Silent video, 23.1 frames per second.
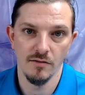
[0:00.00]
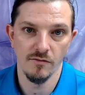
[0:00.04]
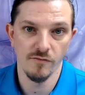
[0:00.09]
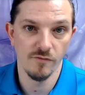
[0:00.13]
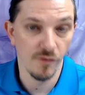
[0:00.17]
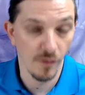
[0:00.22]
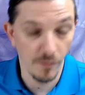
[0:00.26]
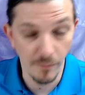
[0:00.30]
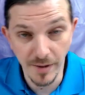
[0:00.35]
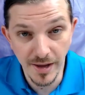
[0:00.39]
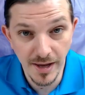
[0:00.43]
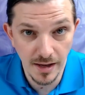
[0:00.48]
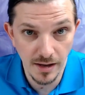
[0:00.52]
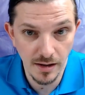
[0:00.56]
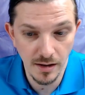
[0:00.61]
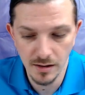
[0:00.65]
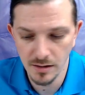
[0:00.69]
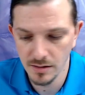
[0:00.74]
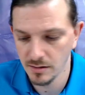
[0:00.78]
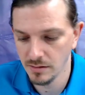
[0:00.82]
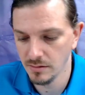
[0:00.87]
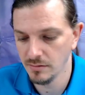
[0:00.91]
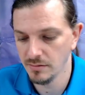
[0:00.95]
For
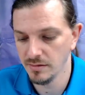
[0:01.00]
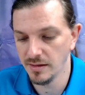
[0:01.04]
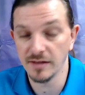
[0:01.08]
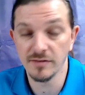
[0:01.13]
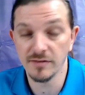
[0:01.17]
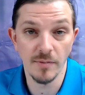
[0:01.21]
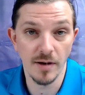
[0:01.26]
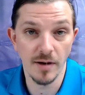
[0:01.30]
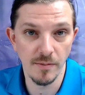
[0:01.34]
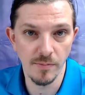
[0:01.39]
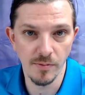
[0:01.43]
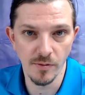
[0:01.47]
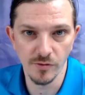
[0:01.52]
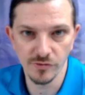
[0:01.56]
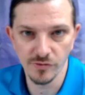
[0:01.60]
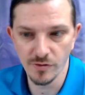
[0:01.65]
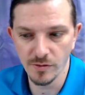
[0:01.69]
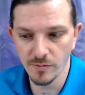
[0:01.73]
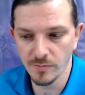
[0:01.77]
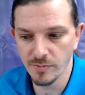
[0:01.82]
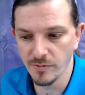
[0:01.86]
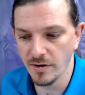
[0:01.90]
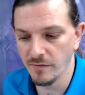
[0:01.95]
me, that's my
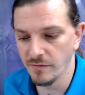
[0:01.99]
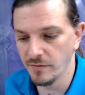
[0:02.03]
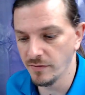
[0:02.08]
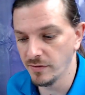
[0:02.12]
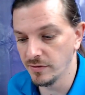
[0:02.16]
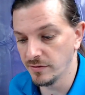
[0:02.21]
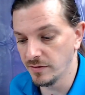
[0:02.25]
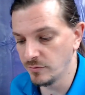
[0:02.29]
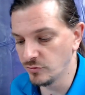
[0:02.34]
personal preference.